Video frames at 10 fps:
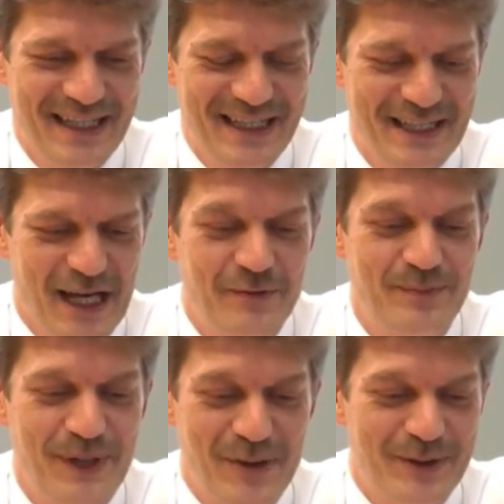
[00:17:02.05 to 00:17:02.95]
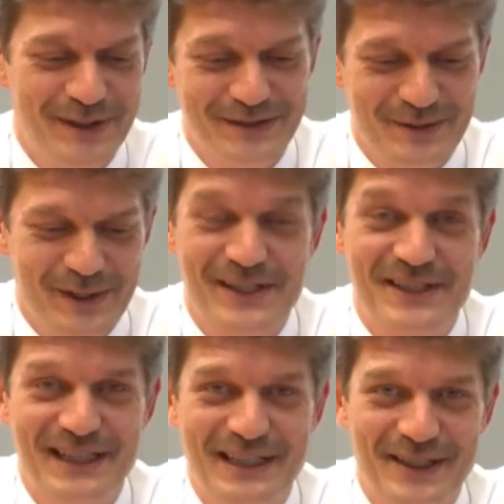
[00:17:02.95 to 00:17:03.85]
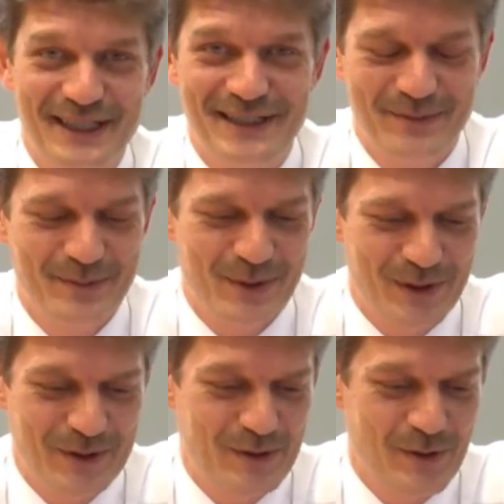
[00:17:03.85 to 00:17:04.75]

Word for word: enough power to accelerate a ball, to